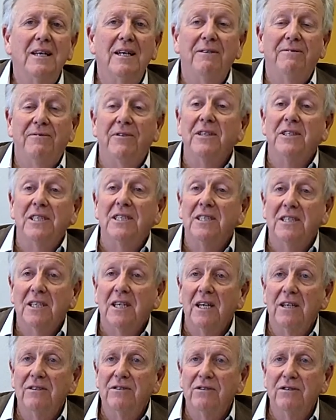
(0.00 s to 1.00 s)
if this is to
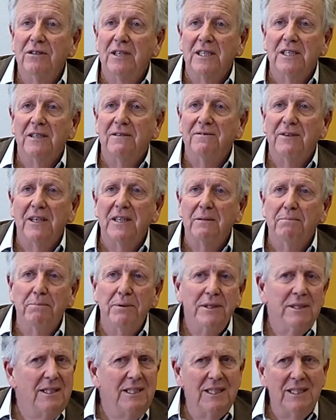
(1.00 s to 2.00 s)
go through? Does it affect the
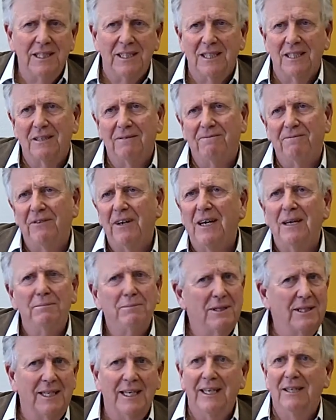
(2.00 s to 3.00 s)
police, the fire
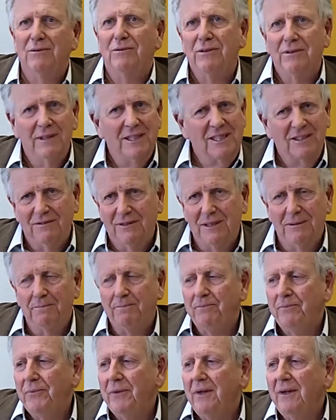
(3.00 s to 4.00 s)
brigade, all the rest of
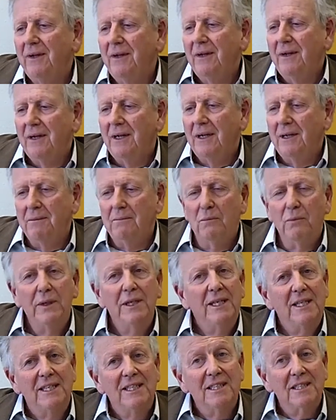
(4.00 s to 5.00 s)
it?
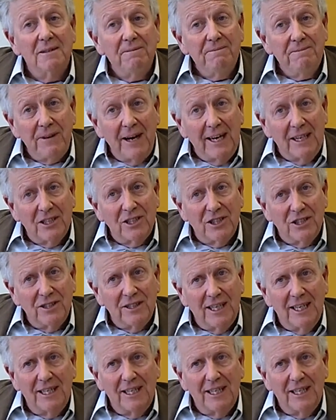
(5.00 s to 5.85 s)
We needed some facts on